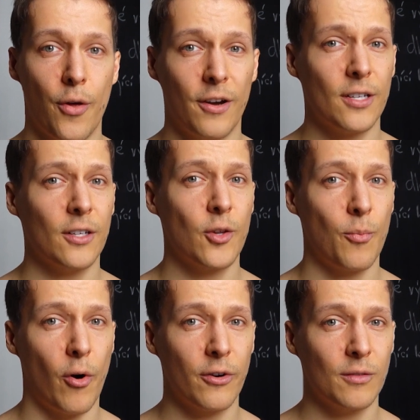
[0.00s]
There is also
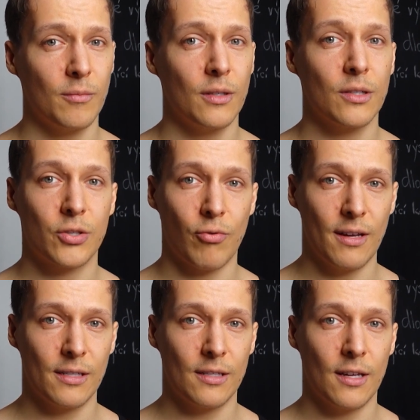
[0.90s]
boredom,
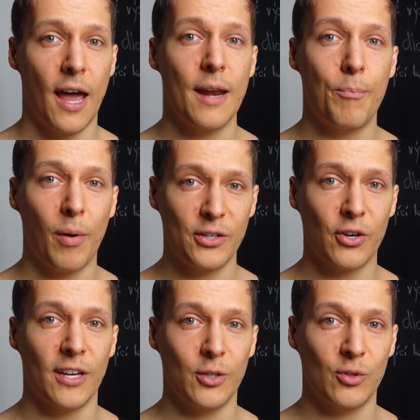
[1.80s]
stress, and
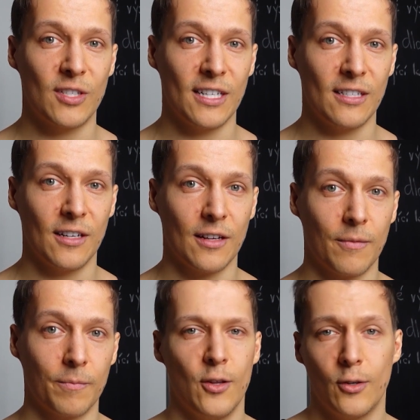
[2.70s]
pleasure-induced
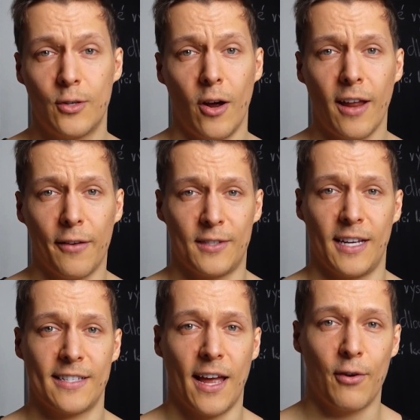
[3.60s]
eating. You don't have
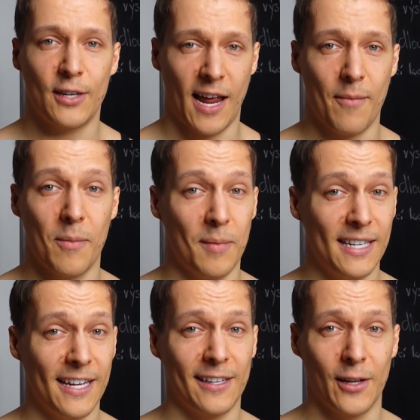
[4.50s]
sex every time
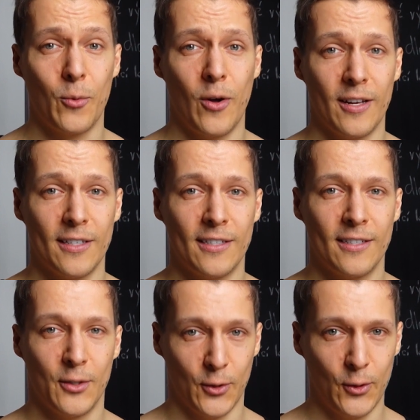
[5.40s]
immediately you want it,
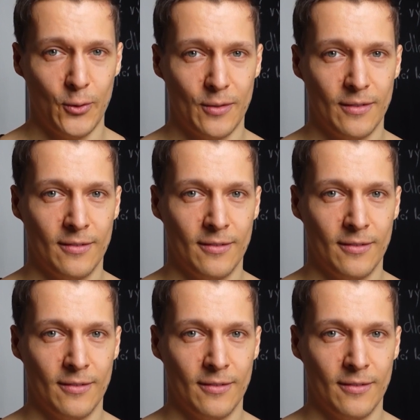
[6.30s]
do you?